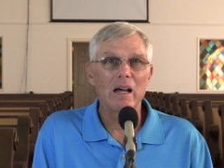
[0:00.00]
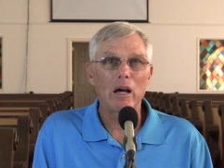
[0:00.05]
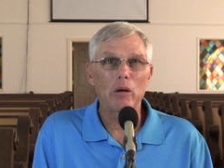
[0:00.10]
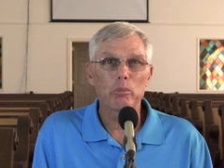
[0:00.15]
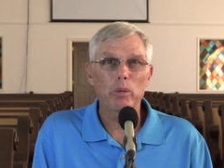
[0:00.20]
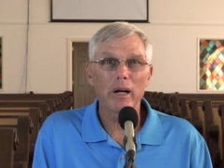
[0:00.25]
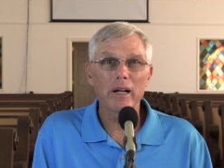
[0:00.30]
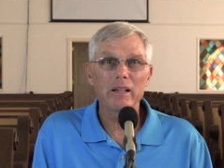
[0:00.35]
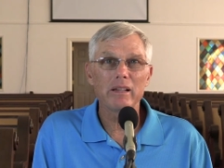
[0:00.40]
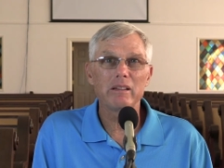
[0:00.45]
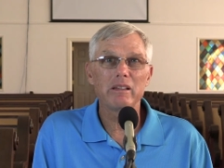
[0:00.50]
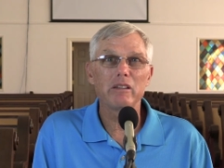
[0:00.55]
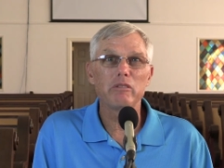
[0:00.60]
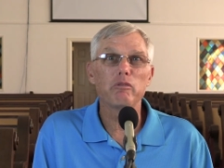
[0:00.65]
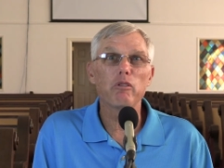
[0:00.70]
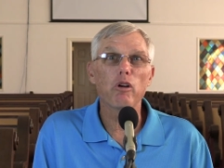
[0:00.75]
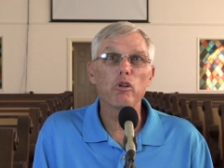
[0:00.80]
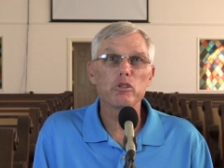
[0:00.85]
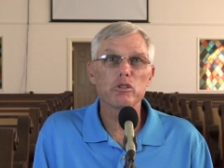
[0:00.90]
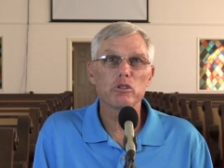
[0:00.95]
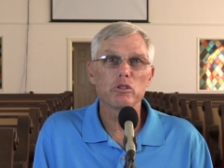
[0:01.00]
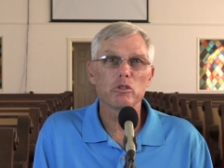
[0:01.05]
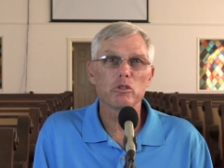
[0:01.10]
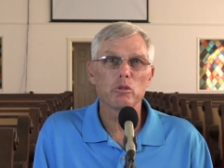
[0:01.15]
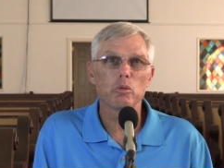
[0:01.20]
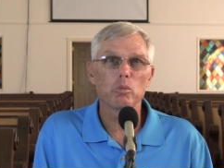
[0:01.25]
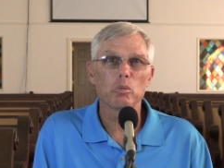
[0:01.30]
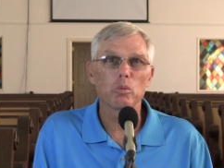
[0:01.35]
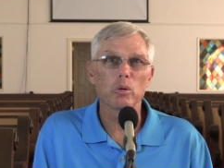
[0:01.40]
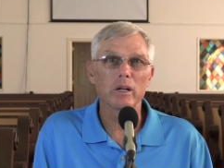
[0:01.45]
I pray these
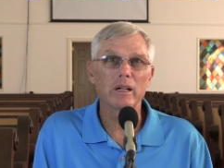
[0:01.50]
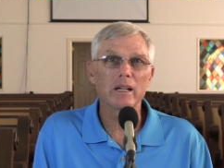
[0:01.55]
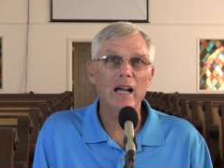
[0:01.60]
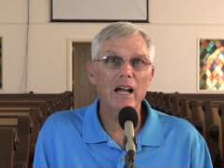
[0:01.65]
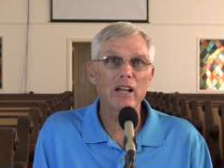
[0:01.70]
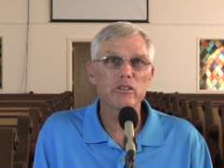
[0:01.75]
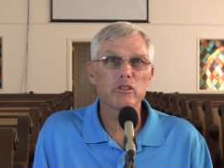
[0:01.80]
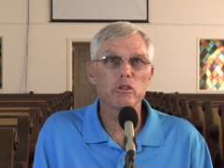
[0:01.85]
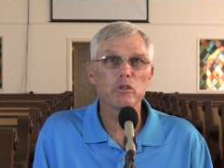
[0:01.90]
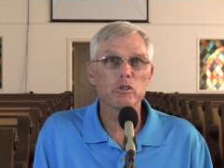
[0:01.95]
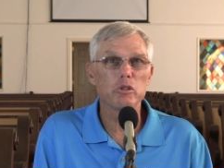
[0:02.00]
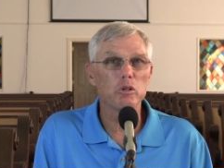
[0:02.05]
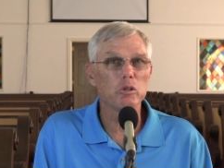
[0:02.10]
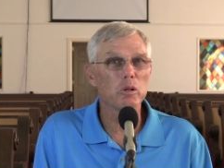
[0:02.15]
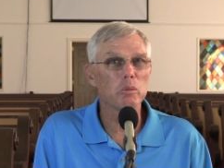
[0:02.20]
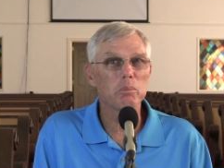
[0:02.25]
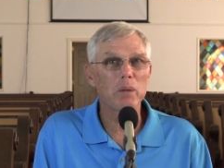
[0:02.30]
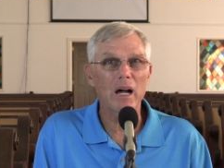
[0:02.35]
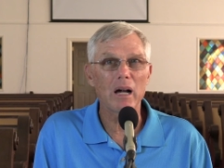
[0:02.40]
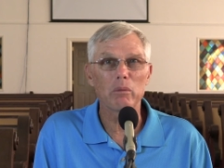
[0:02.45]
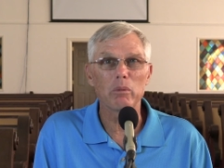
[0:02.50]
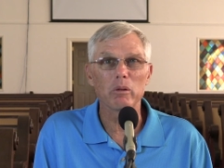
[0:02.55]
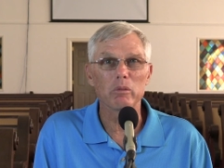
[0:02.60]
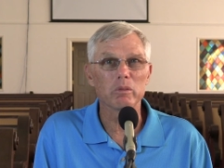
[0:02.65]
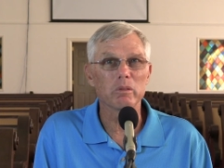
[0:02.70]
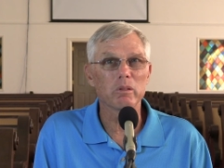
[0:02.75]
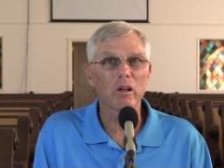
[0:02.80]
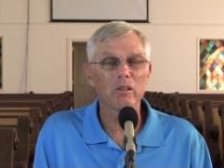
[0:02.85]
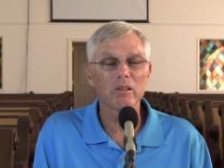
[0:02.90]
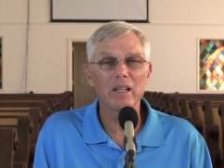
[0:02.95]
devotions will guide you to the
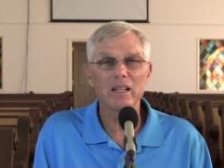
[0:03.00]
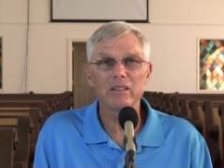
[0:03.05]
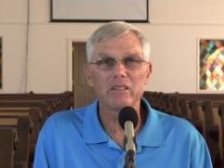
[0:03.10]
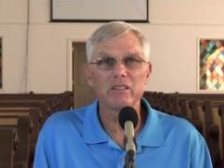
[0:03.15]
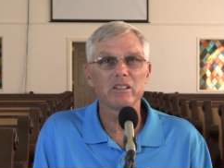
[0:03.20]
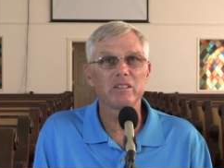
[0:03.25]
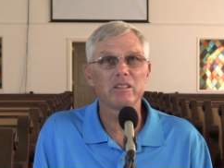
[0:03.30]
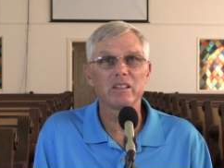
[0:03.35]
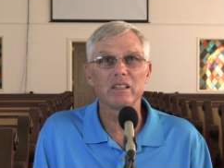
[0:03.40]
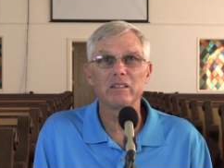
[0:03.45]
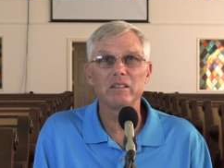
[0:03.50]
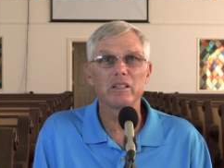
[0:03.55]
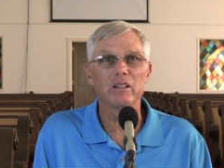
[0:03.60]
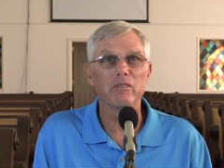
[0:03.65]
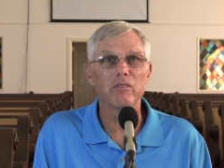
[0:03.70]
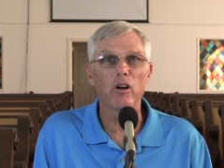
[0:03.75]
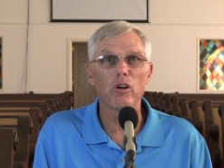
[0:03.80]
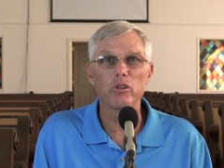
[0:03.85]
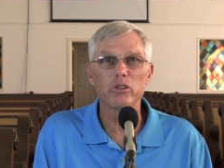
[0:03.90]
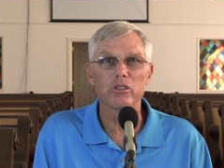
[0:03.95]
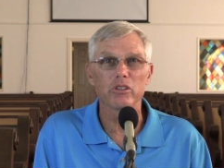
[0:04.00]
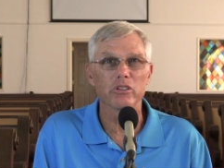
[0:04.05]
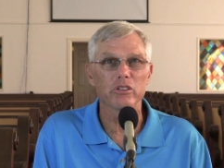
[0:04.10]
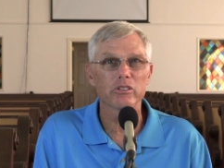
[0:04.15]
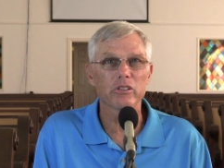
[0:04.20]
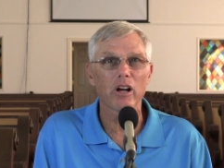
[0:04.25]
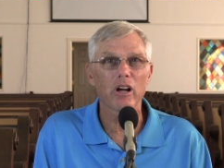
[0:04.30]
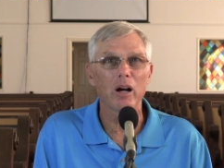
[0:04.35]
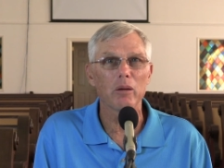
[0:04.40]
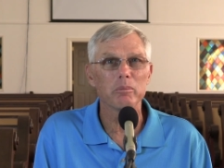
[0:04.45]
Bible. Don't let just these devotions
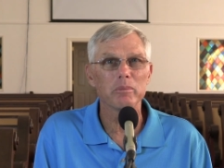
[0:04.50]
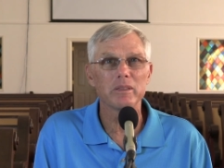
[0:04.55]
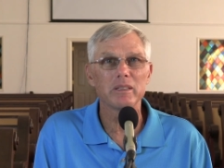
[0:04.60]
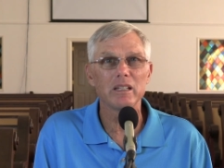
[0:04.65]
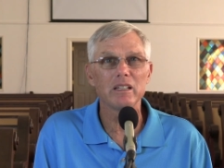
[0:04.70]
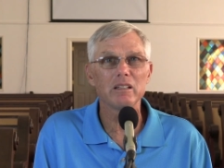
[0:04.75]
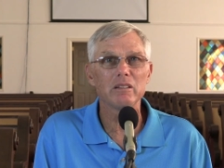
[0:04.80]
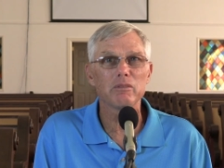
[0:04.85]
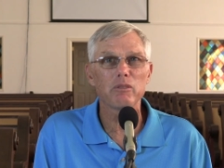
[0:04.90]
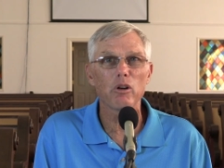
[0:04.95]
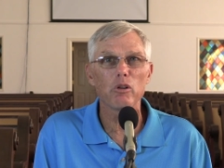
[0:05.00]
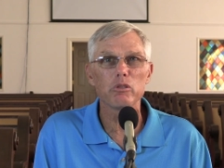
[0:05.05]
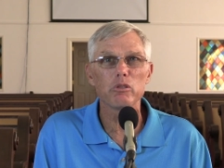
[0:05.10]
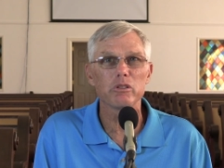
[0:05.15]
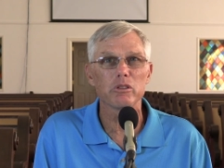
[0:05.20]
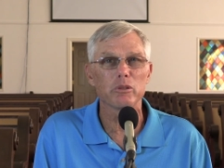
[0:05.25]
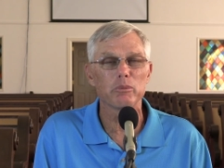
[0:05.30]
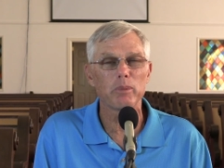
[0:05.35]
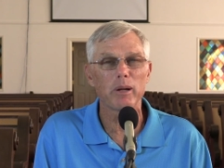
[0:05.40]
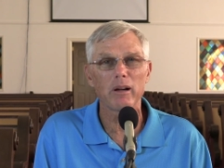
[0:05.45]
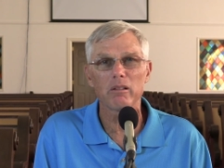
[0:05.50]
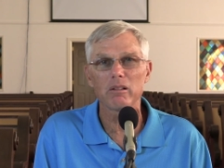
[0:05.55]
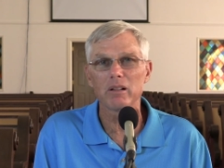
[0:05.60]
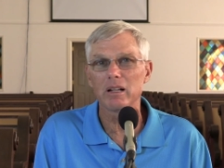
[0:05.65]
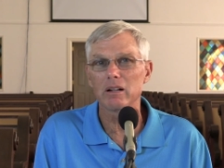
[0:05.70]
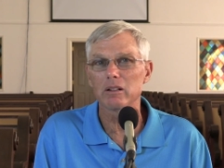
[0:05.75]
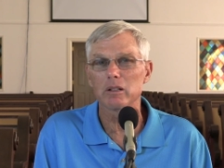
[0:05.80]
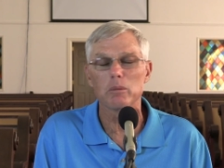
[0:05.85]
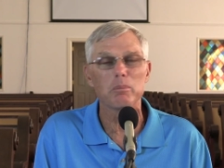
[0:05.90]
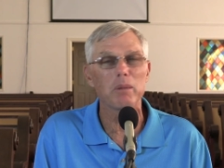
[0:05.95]
stop. These devotions
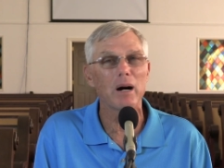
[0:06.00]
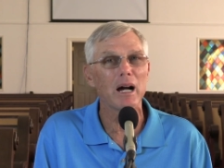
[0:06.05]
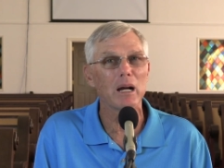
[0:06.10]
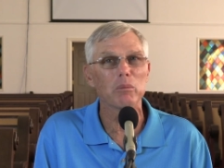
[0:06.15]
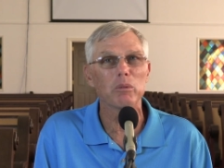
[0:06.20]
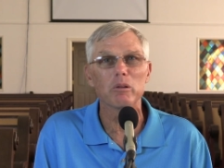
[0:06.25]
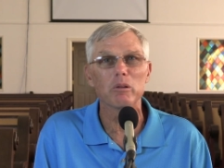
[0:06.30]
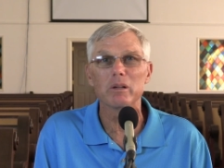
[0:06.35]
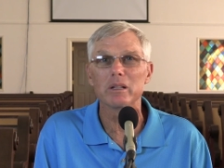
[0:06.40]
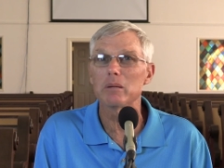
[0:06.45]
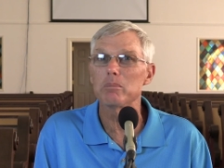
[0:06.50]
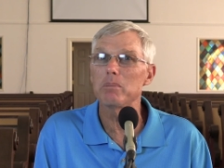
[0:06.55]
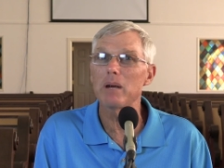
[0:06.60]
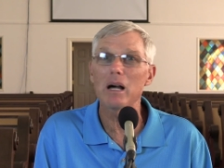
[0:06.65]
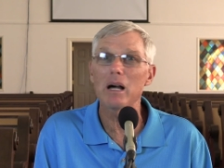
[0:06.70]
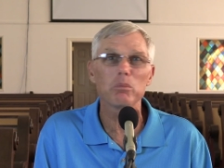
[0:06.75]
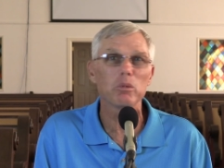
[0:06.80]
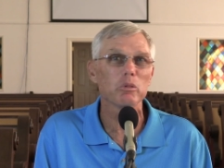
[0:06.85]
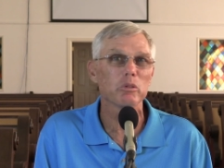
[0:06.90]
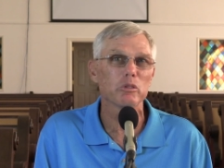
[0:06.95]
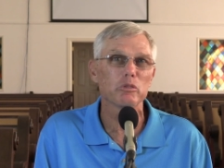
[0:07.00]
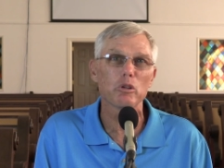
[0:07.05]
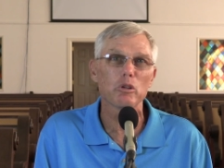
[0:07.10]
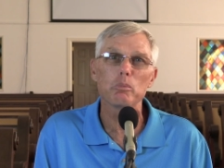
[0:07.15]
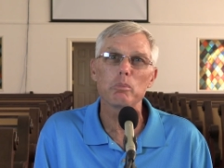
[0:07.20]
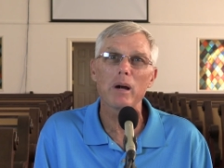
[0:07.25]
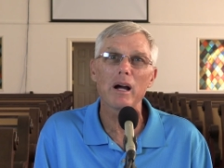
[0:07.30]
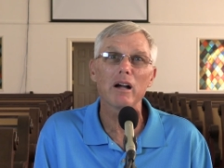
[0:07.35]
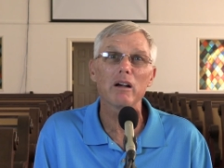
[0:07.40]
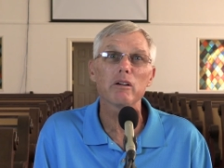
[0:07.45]
parallel the Bible, and the Bible is
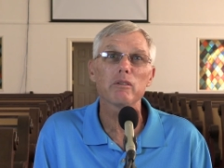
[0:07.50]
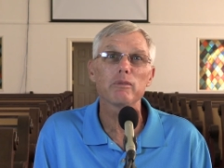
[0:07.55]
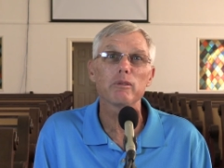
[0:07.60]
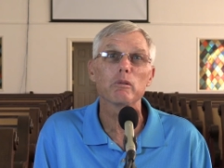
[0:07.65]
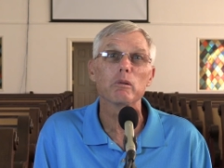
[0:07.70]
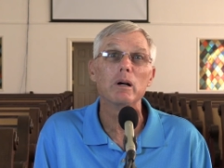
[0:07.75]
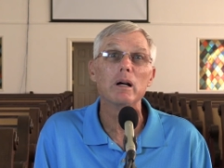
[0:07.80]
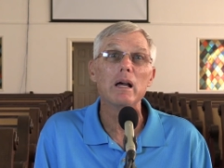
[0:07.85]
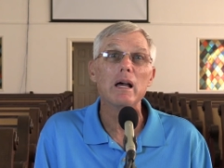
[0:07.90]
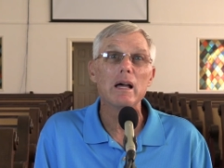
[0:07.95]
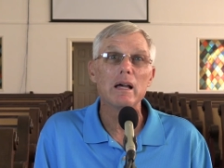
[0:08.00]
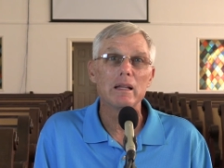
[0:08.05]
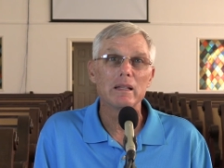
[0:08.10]
so powerful.